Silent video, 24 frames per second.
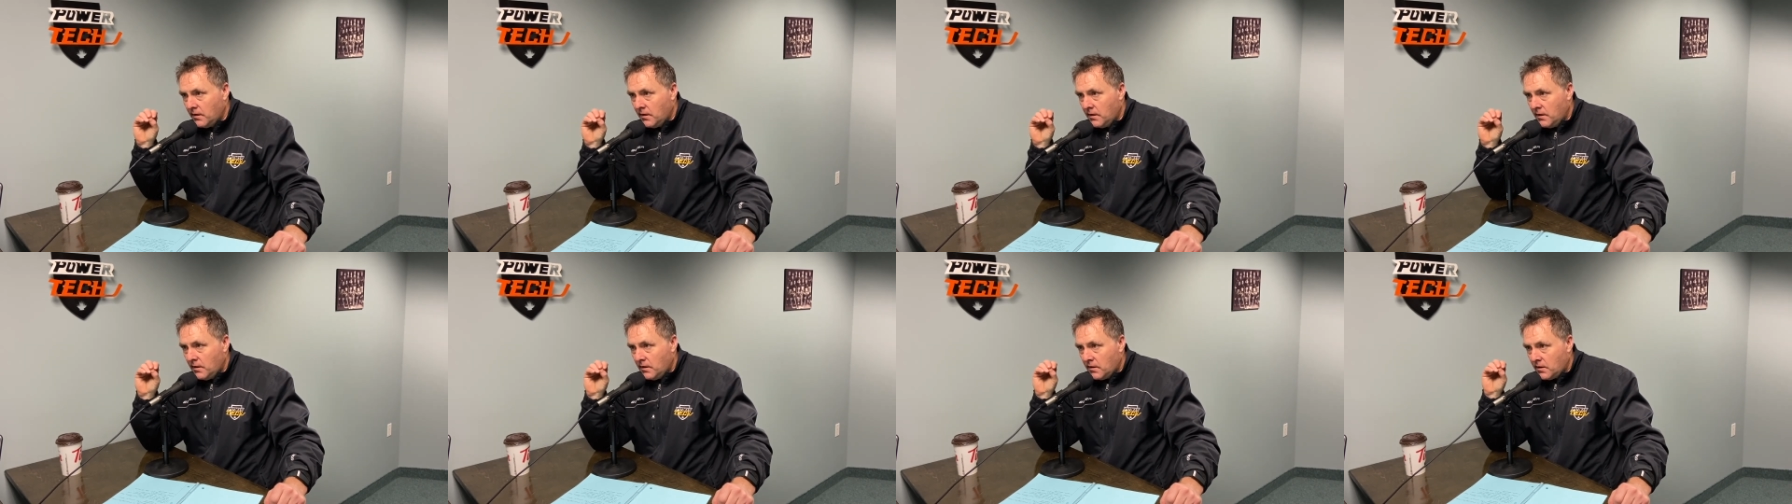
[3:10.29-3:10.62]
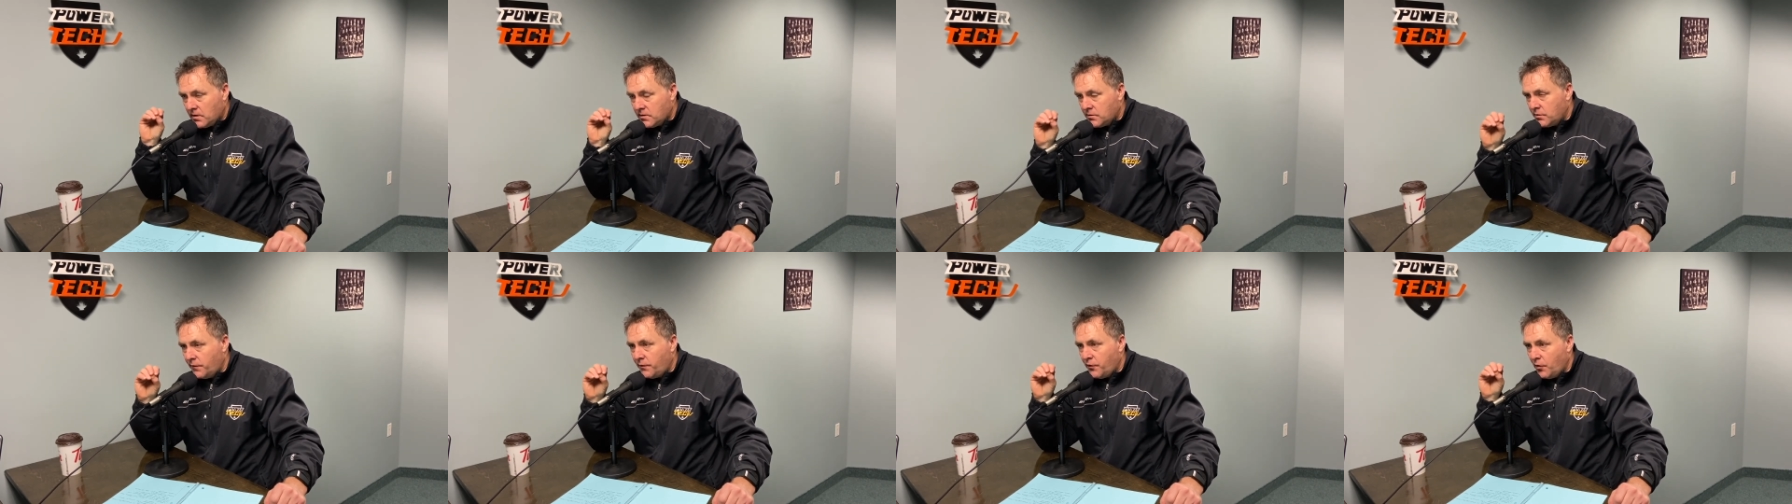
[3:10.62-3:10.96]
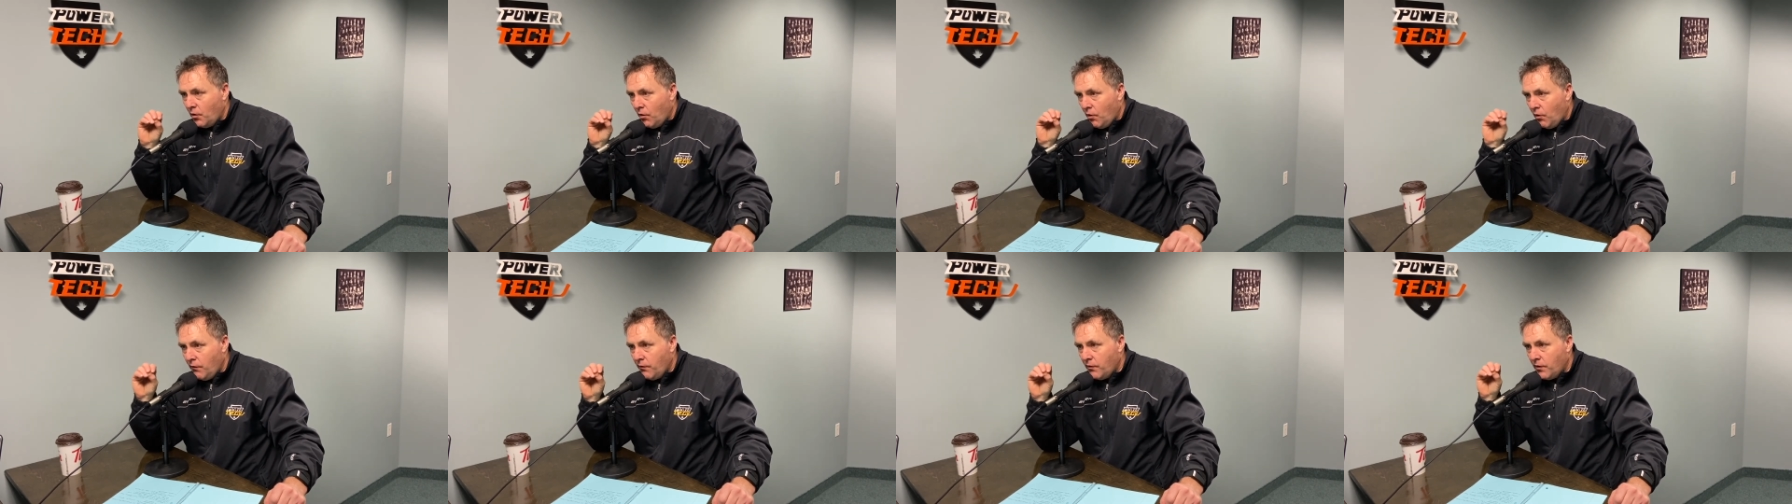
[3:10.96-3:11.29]
Because if you
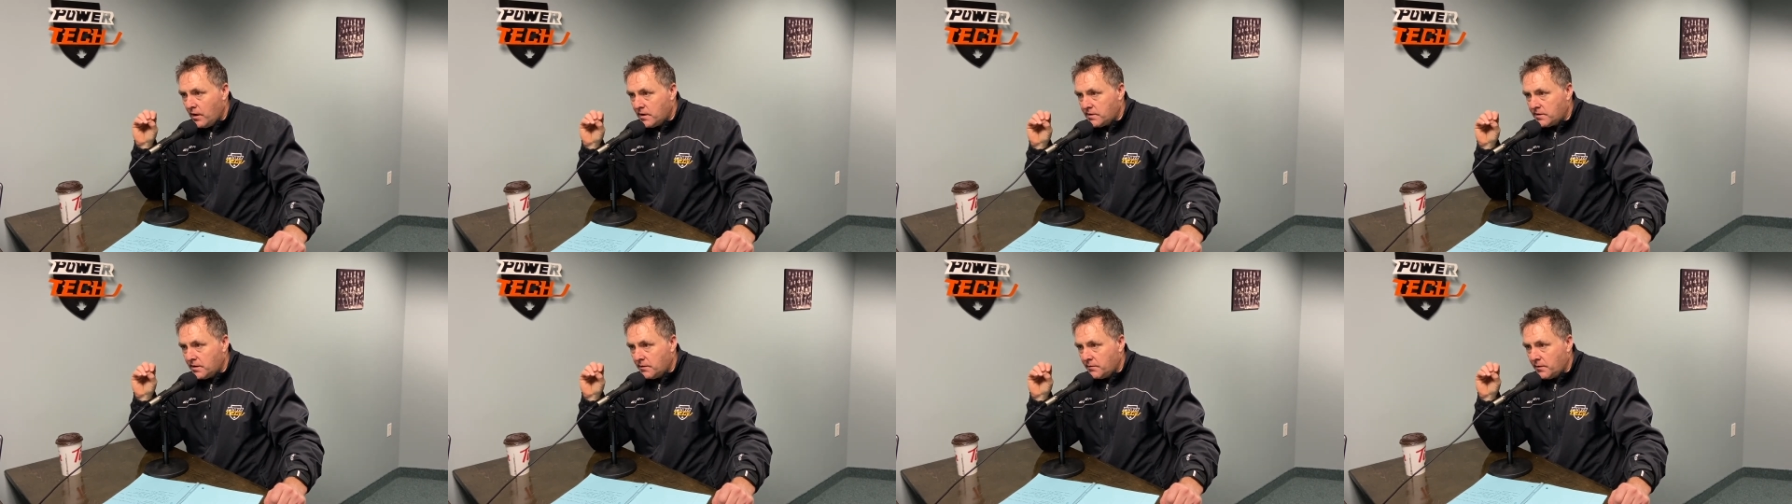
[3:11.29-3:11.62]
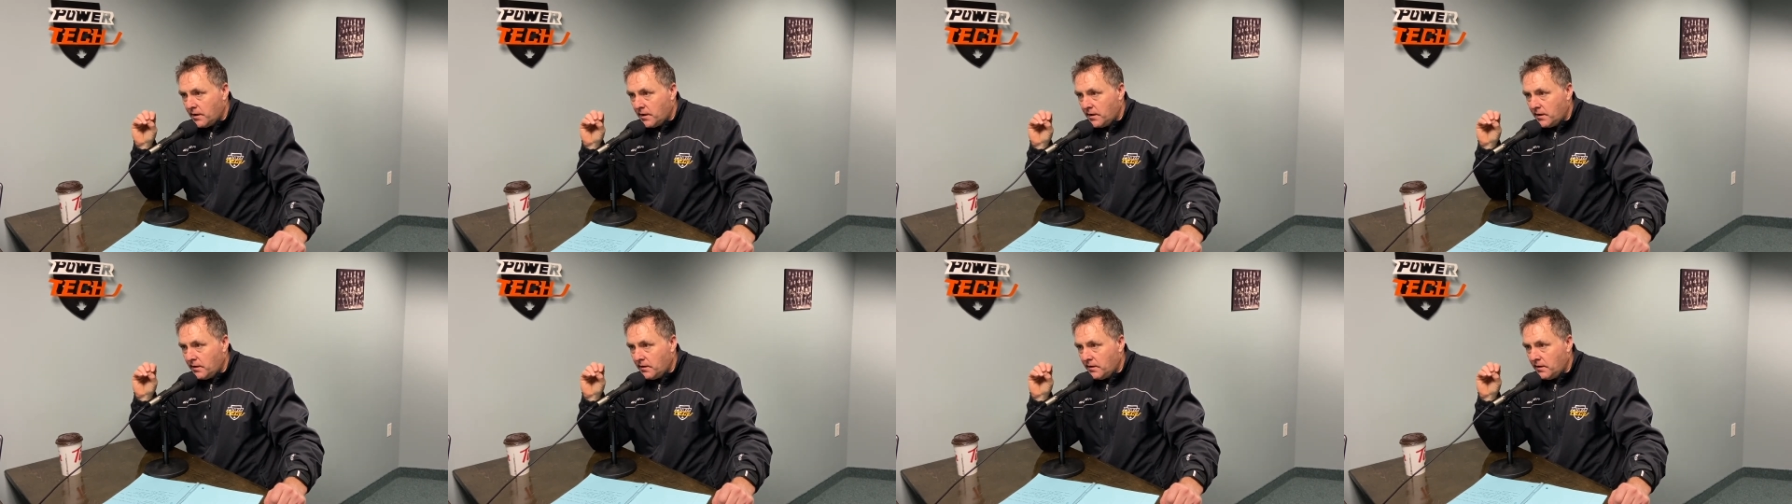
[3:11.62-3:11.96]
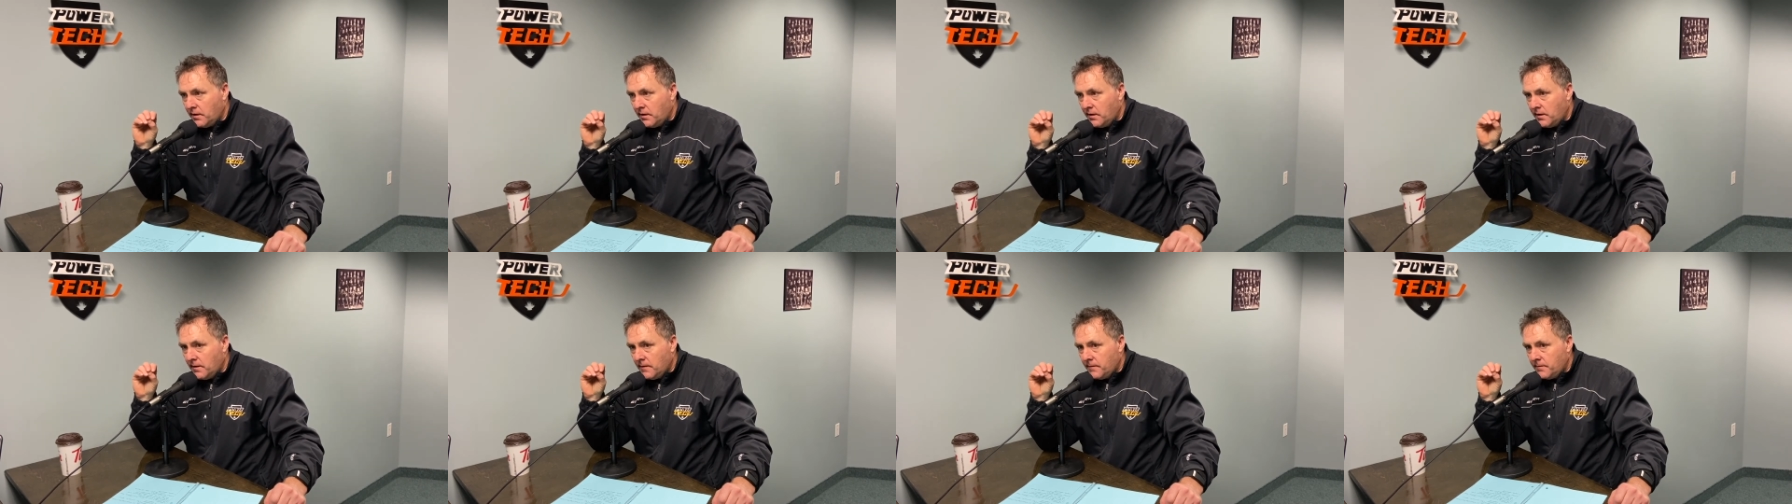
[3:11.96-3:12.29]
overestimate it,
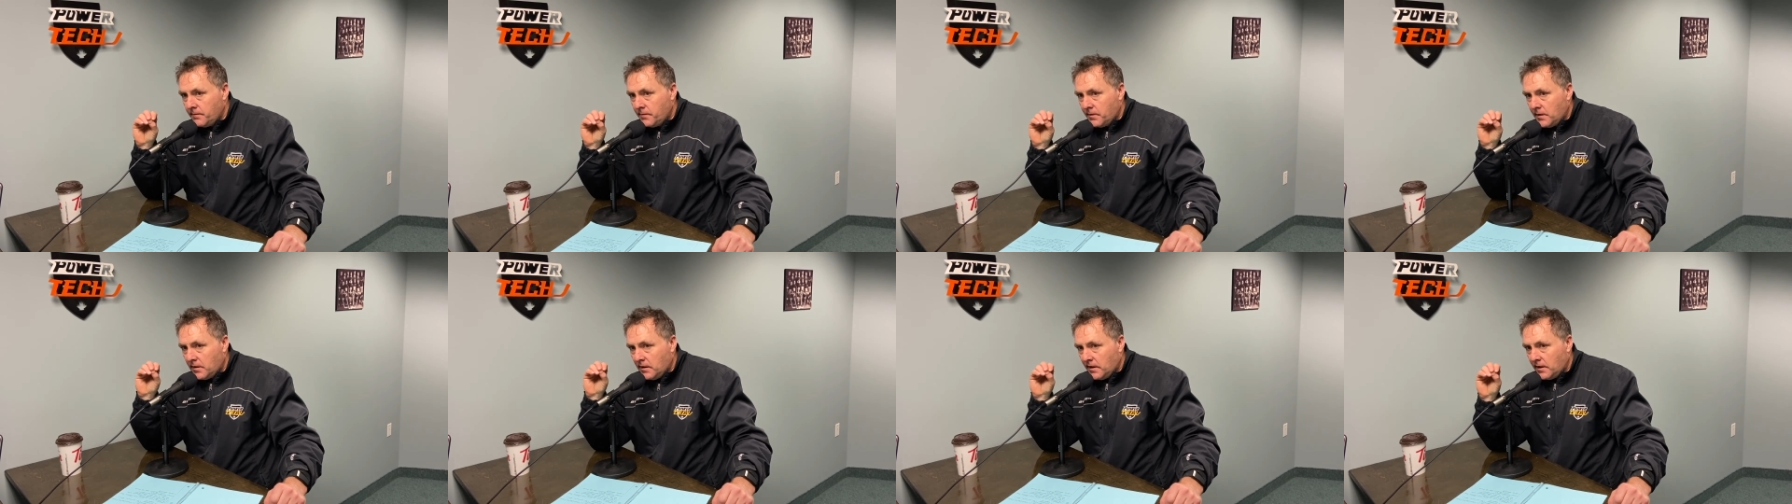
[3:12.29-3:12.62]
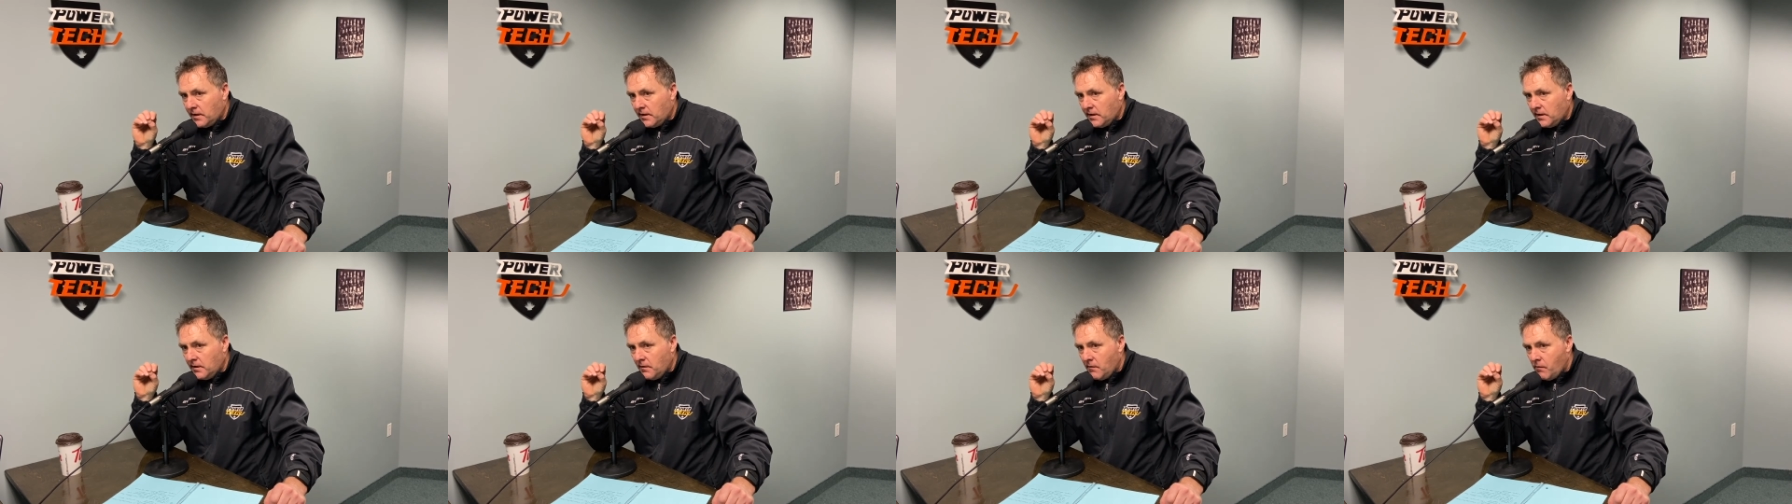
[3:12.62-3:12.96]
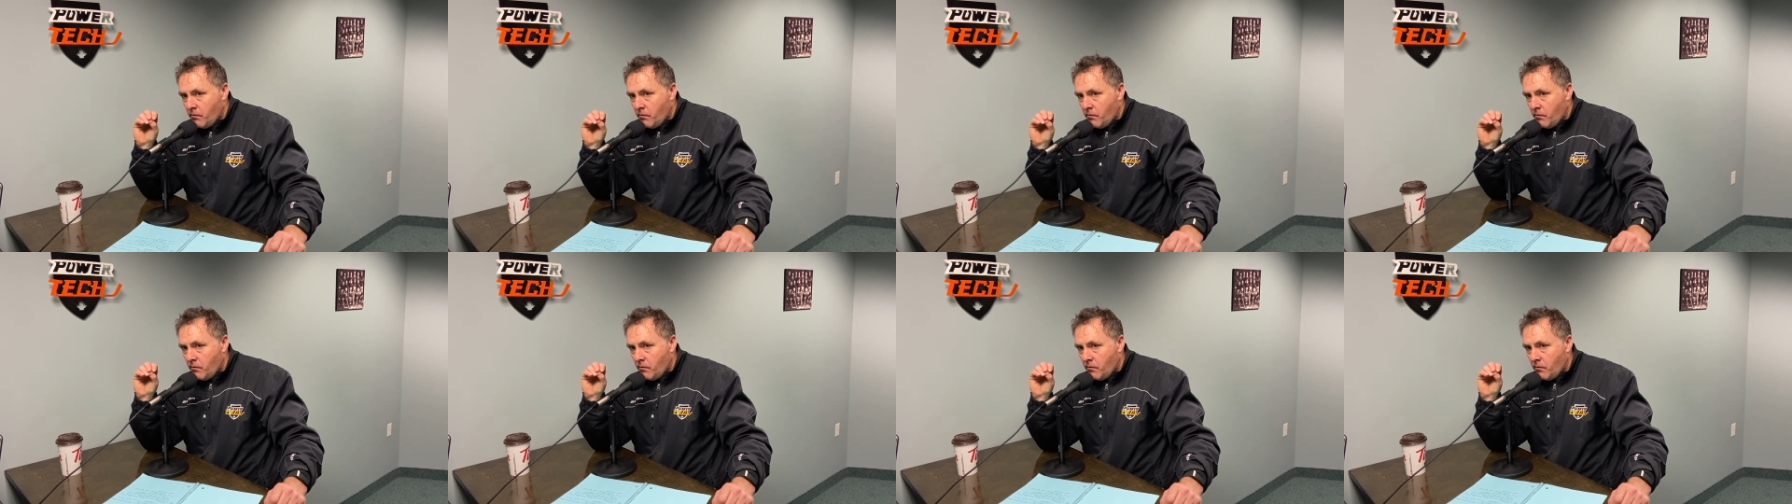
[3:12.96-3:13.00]
like,